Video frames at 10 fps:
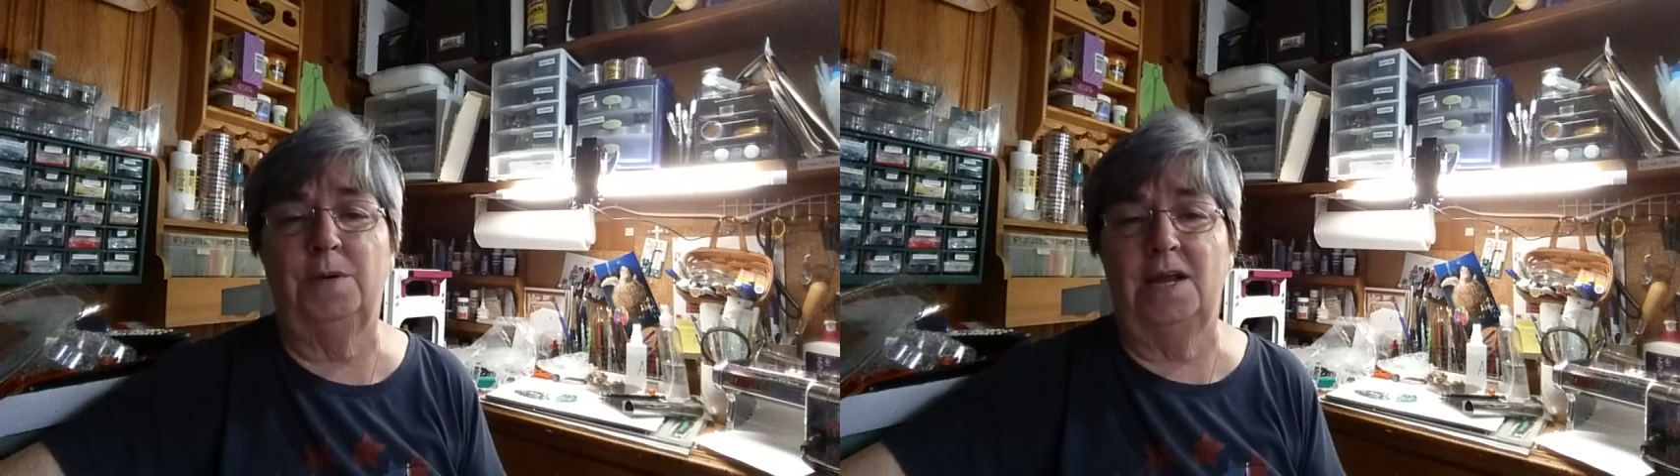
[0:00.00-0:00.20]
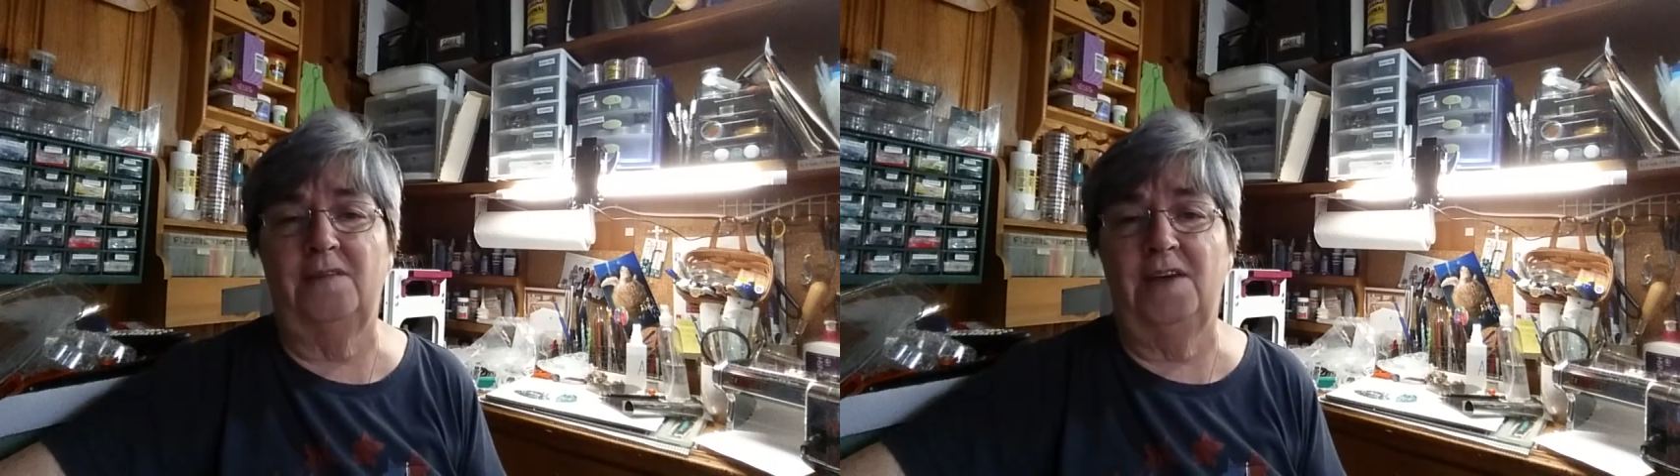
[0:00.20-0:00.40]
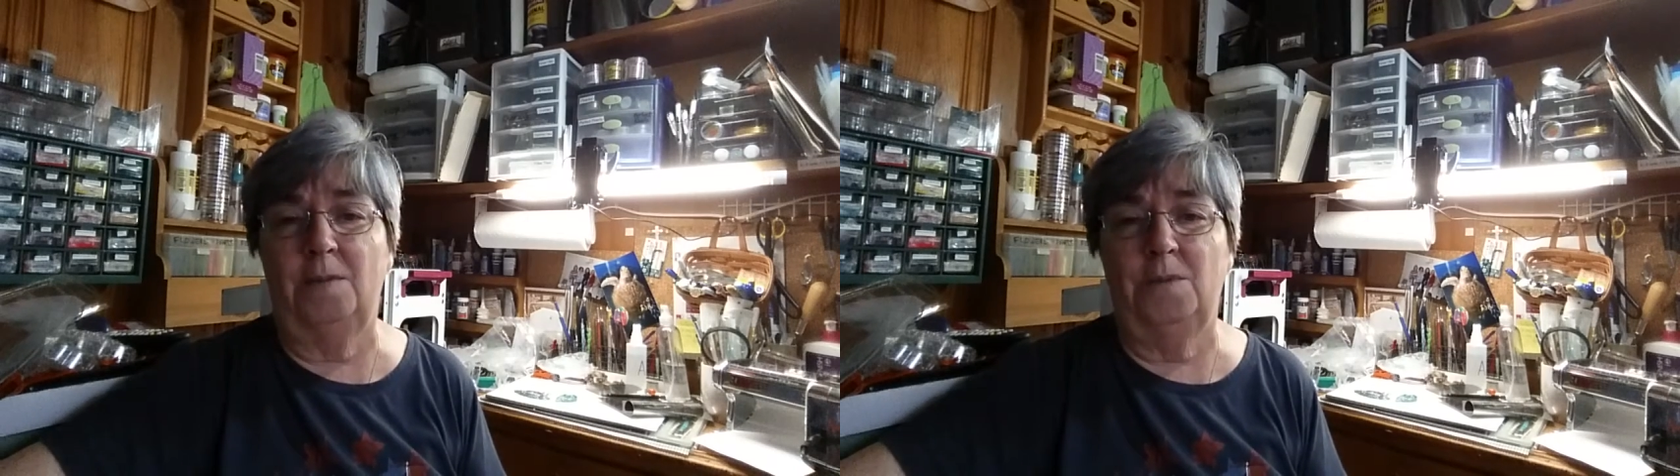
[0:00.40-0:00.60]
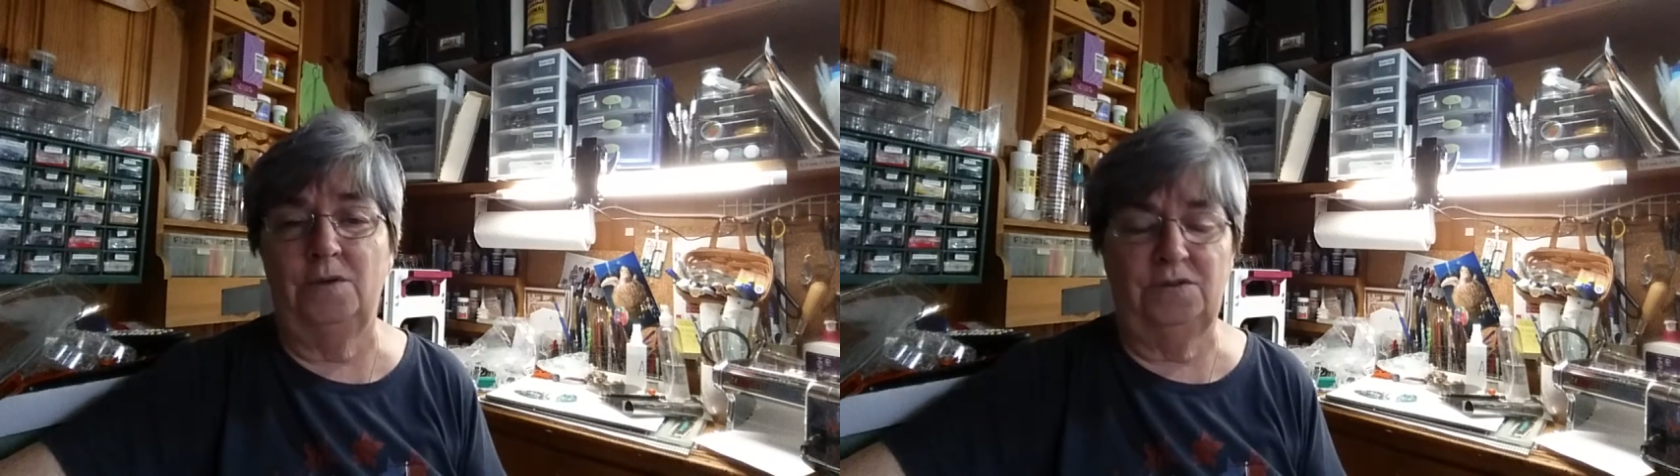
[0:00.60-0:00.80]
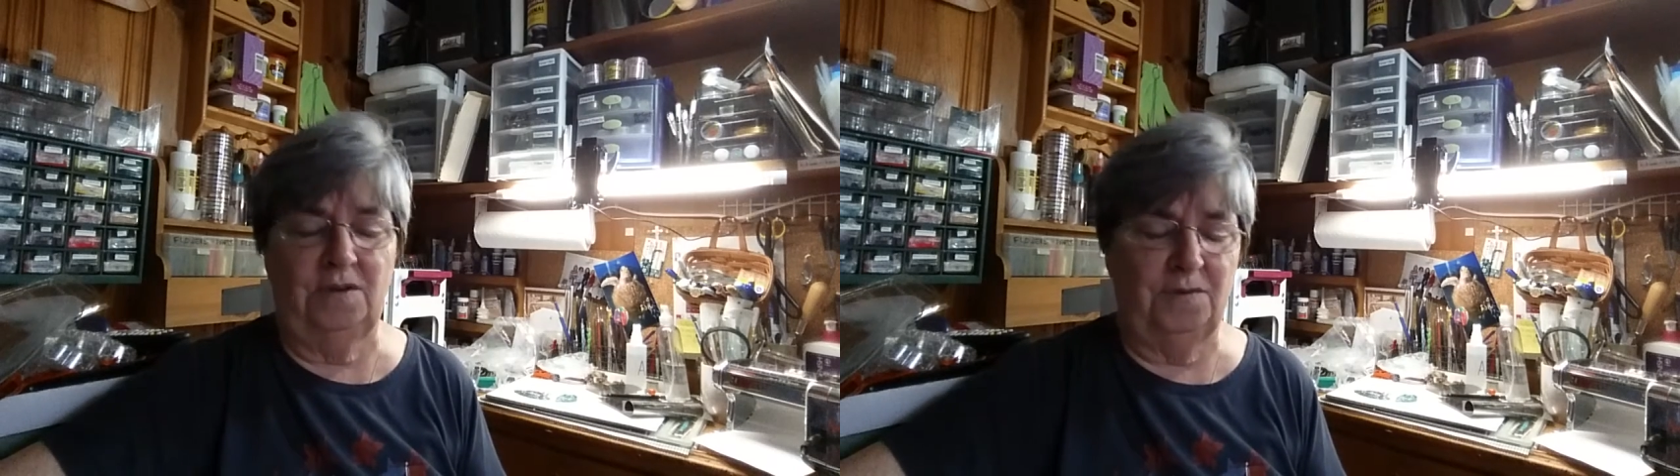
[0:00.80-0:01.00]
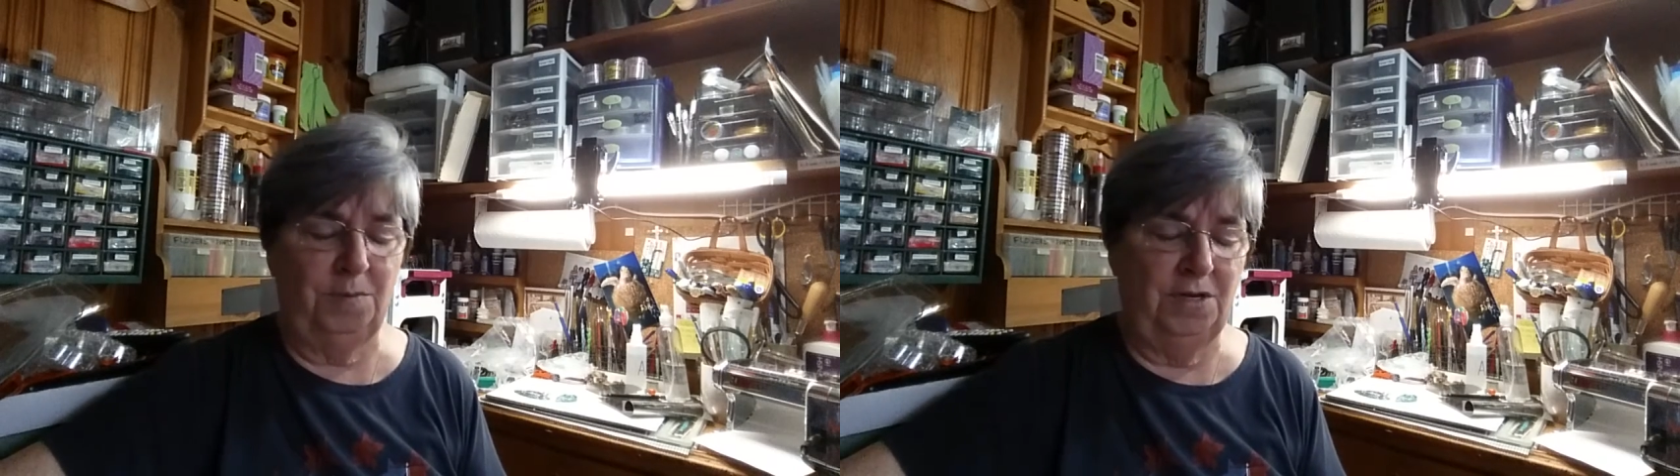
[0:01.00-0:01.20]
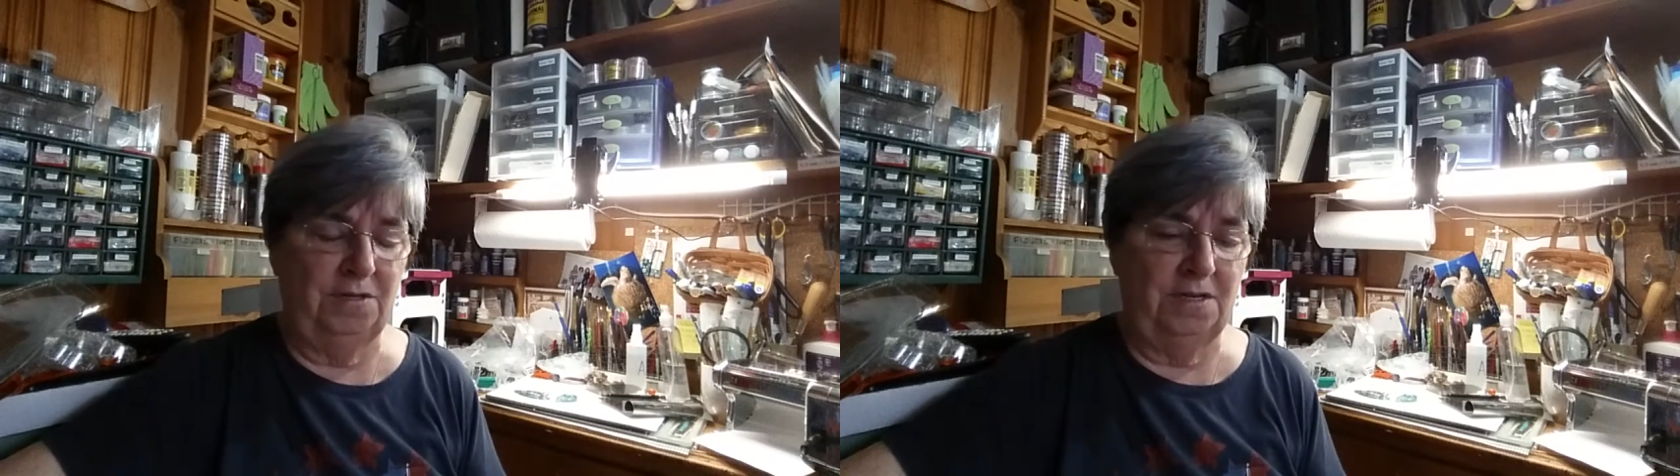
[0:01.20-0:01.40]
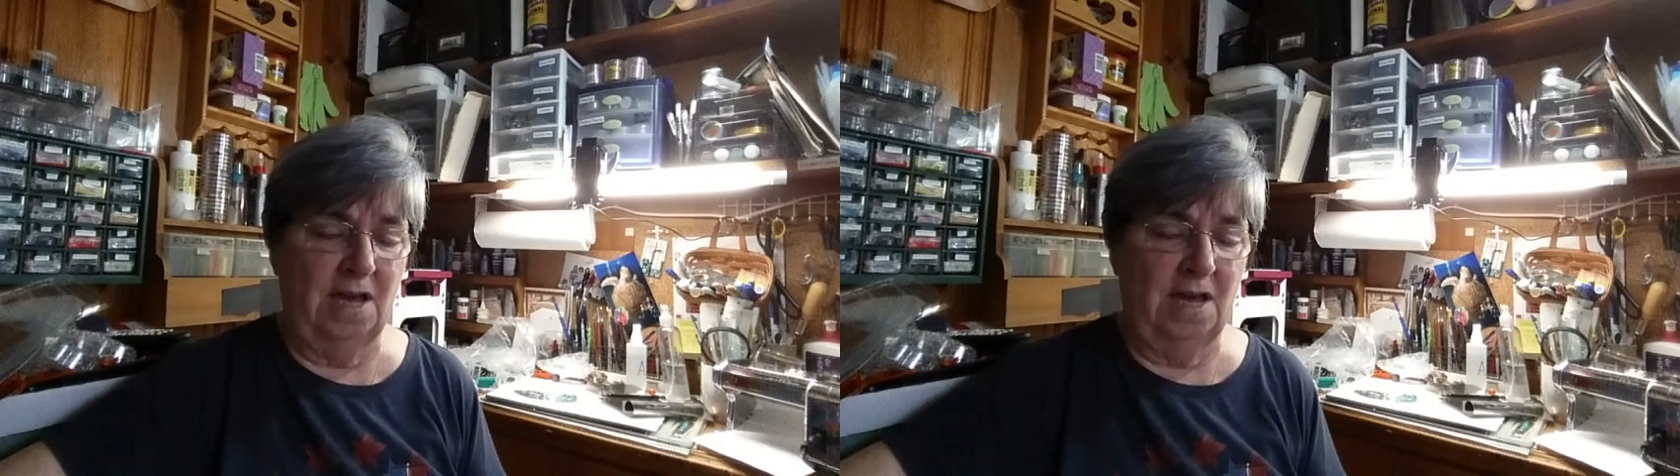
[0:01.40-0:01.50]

but I've got most of them used.